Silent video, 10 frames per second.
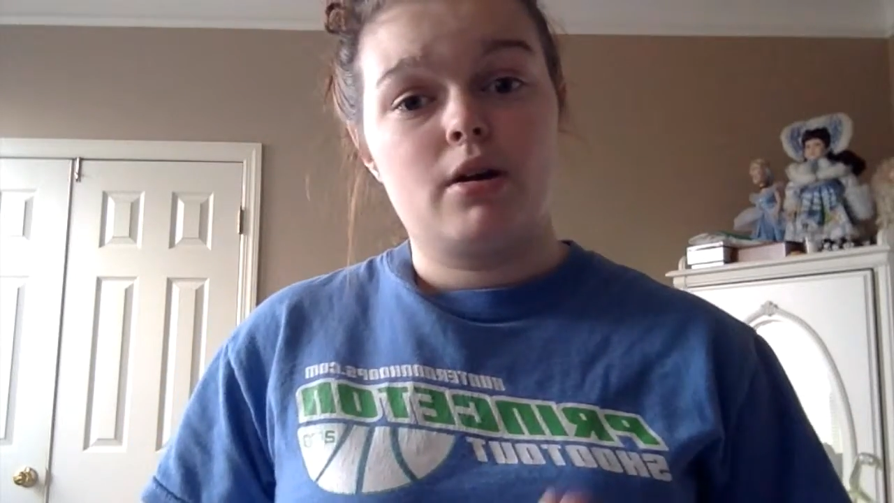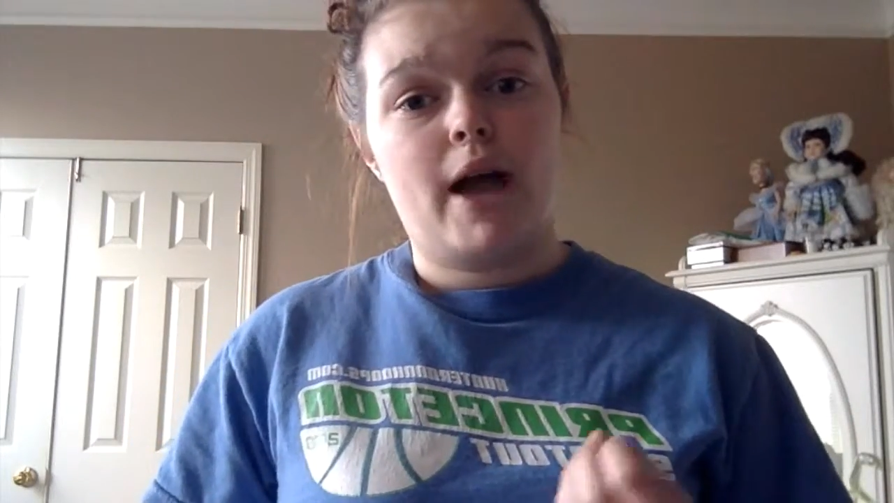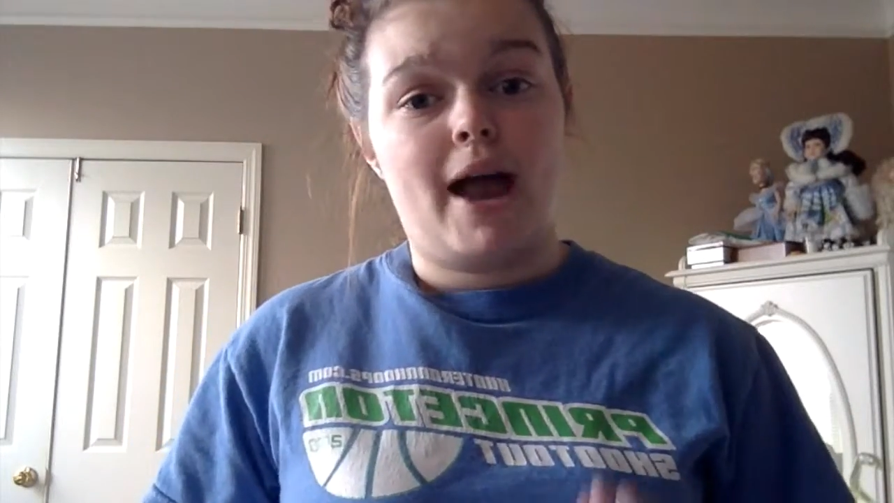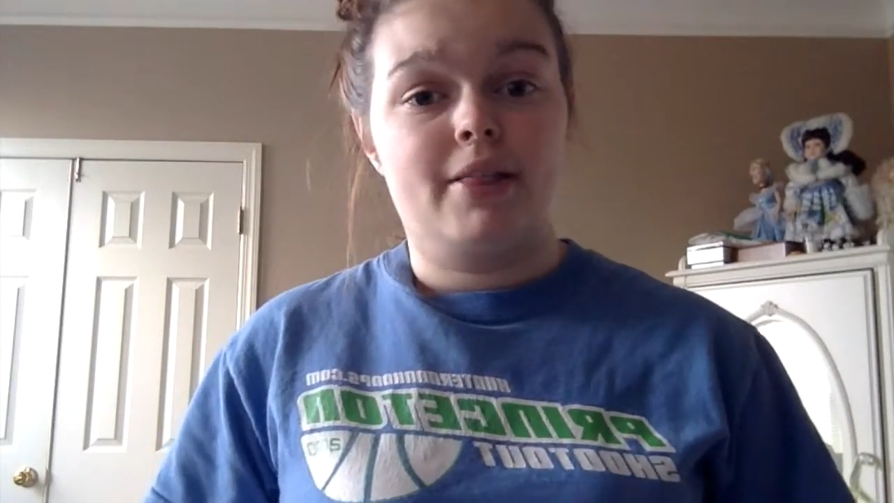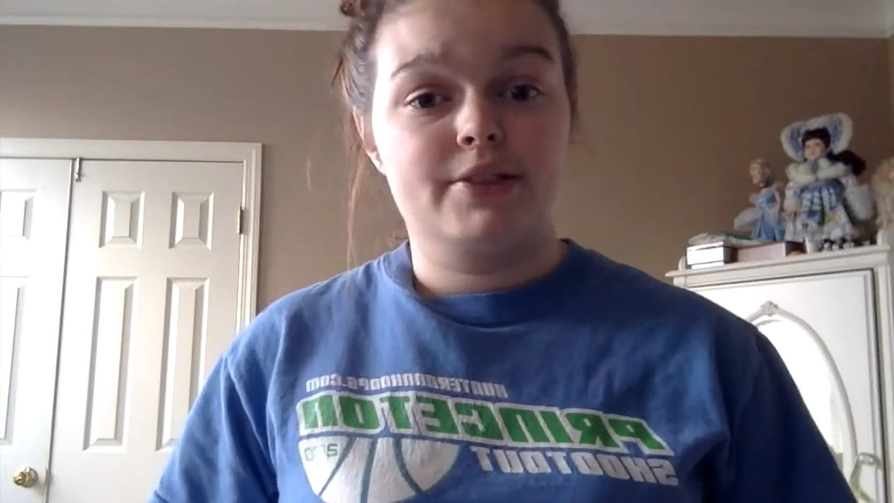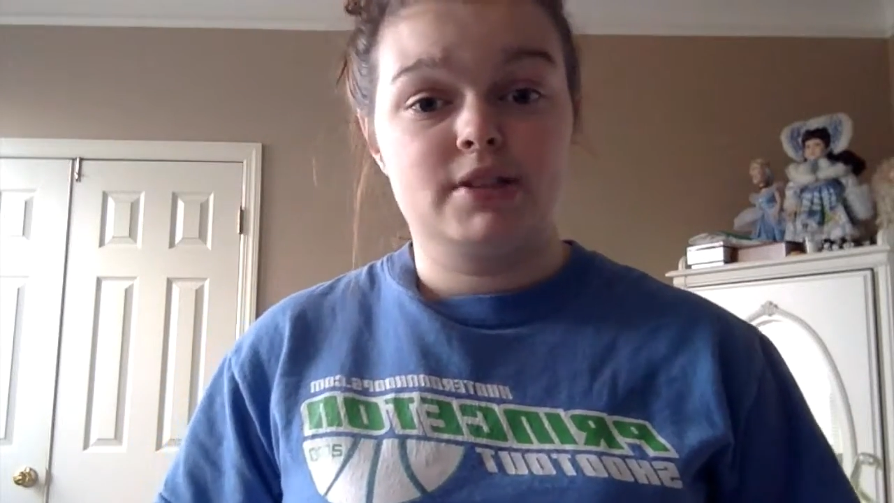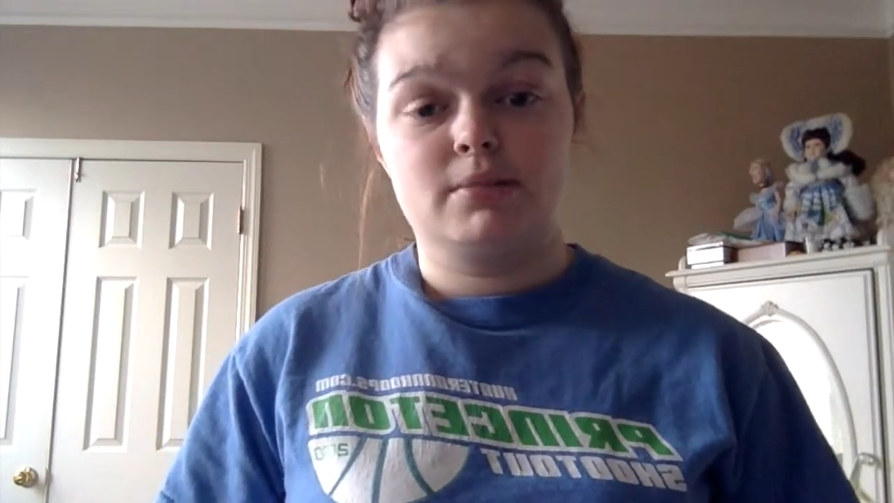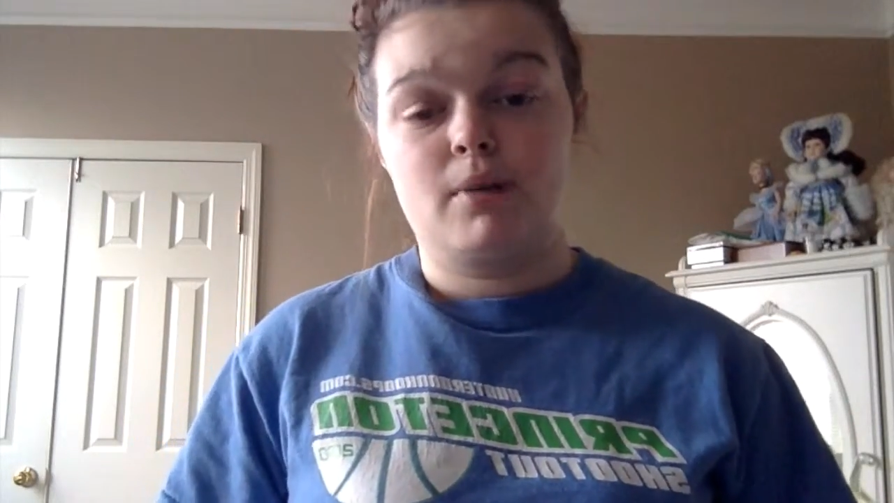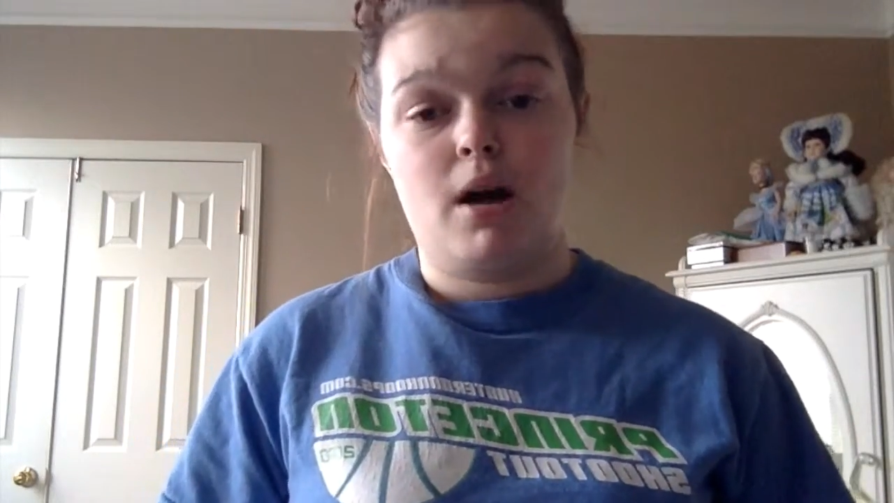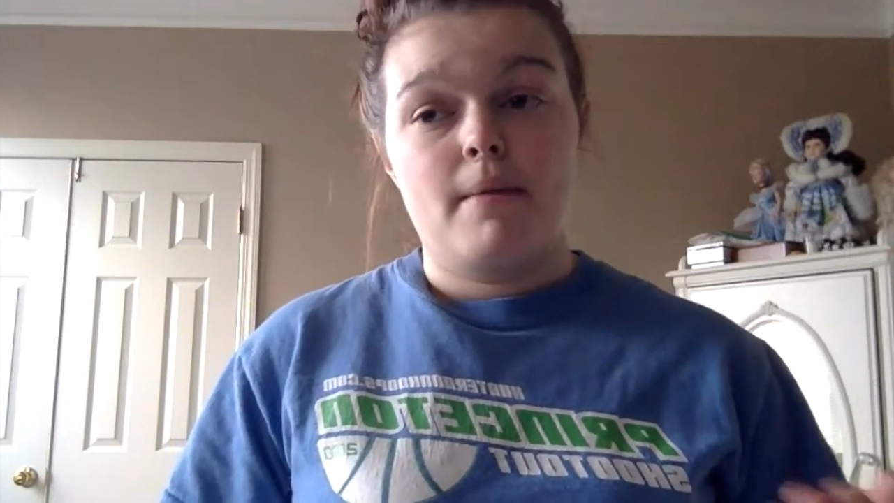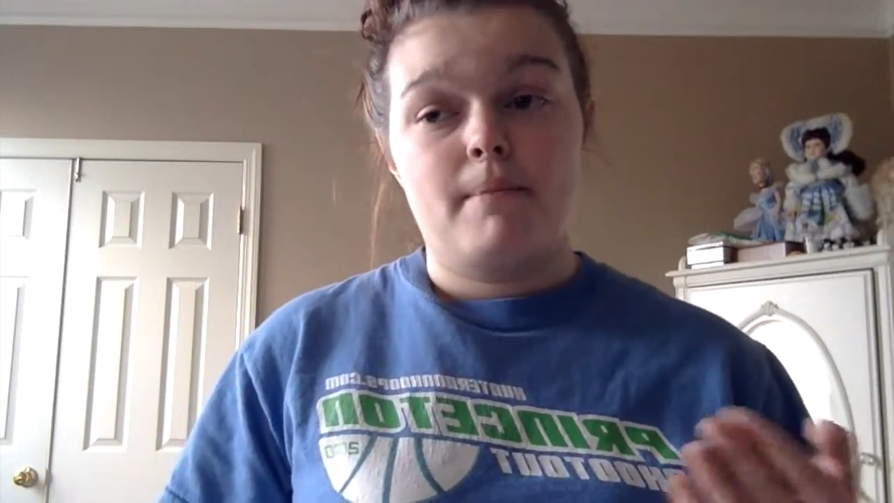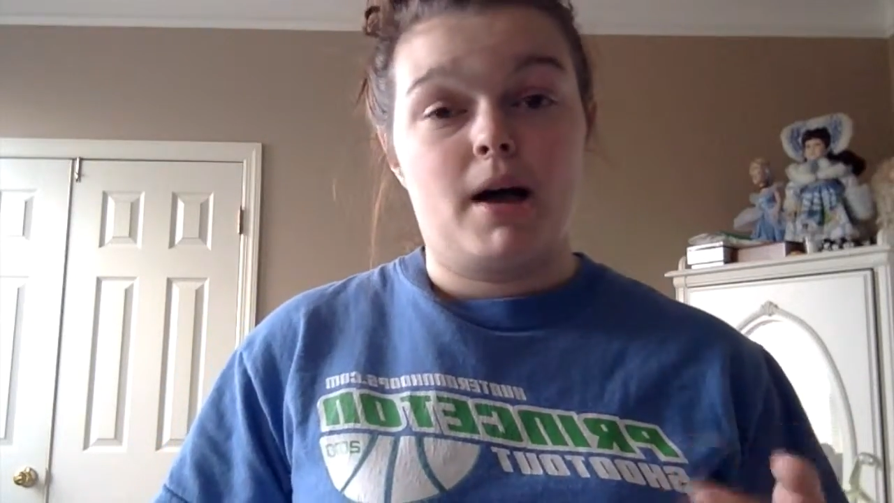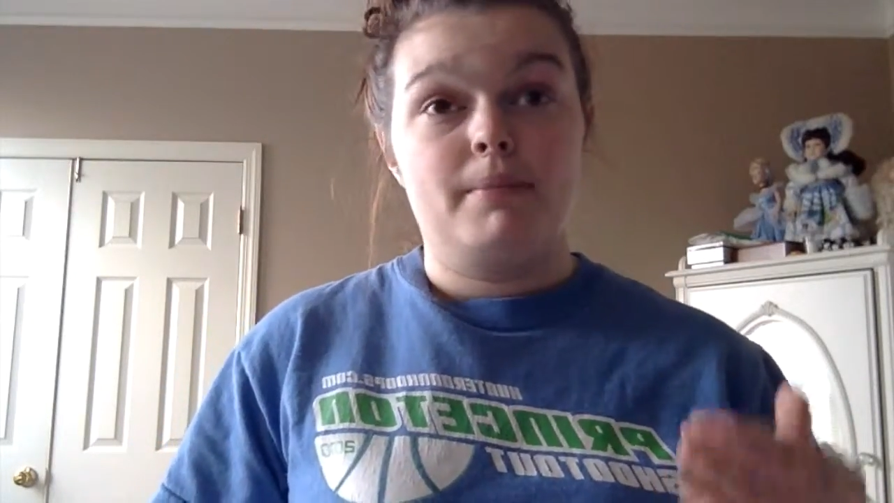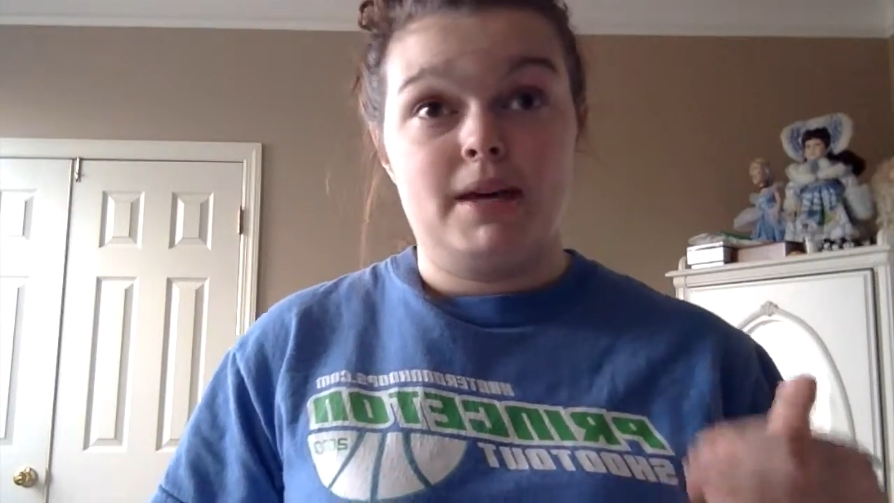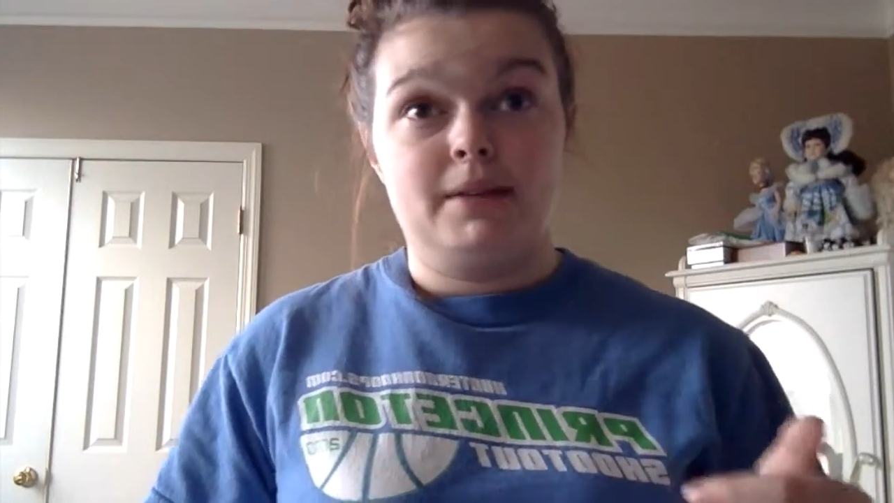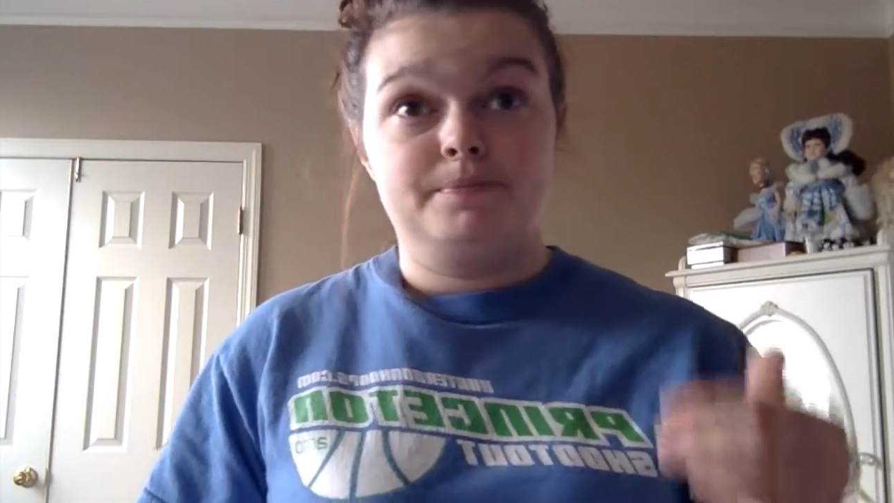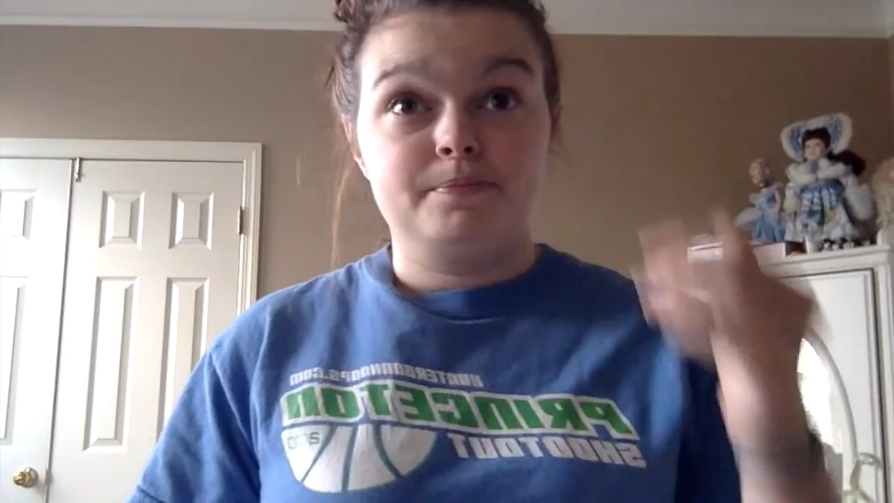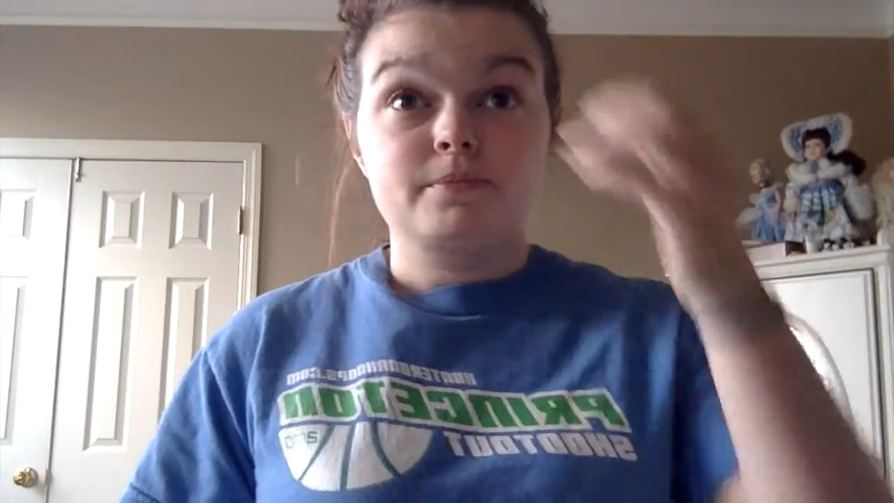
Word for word: Alice's mom mom in.